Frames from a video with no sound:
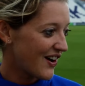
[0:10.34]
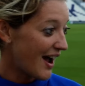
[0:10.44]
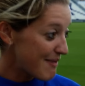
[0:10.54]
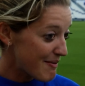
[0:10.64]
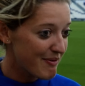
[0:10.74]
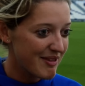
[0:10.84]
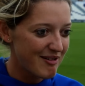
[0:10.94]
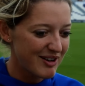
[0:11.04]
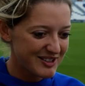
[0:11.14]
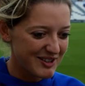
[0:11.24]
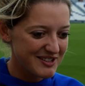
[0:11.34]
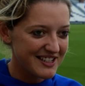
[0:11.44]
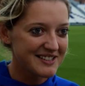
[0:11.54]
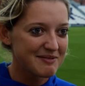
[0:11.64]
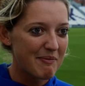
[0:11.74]
I am happy with how it looks. I was
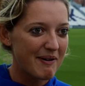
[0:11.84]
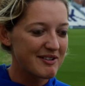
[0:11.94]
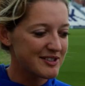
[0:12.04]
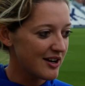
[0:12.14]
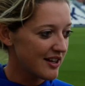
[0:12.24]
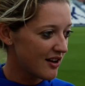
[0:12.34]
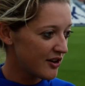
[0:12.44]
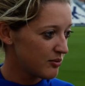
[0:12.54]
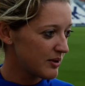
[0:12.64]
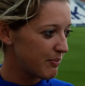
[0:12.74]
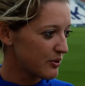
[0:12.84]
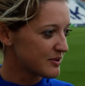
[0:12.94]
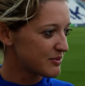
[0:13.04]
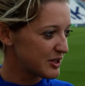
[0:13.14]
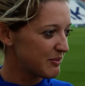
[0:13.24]
saying to my parents earlier that I normally pull
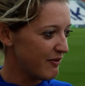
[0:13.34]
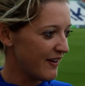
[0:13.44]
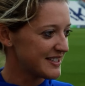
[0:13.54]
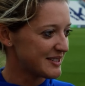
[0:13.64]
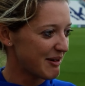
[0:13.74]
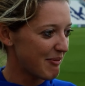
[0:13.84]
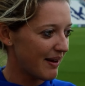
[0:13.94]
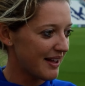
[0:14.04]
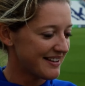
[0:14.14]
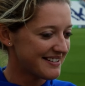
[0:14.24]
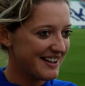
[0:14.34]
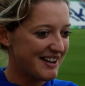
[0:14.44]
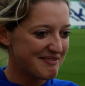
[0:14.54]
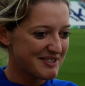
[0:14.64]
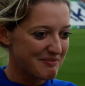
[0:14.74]
some stupid faces when I play
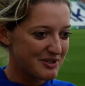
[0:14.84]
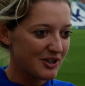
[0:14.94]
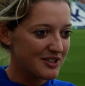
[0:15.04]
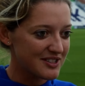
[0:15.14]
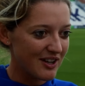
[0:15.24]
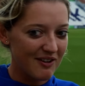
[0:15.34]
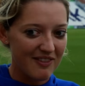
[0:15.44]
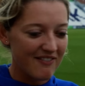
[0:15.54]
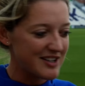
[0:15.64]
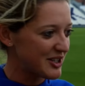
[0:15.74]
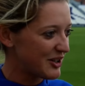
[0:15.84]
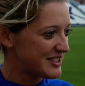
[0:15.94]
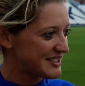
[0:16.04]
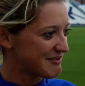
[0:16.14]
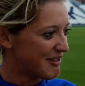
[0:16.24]
um, some shots, so they've actually got a
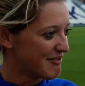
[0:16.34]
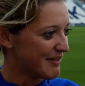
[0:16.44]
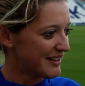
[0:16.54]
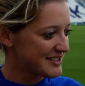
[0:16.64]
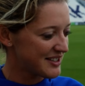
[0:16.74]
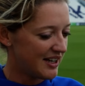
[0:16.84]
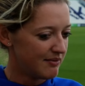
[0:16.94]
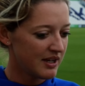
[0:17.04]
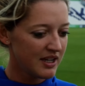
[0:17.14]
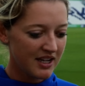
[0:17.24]
decent one of me this time.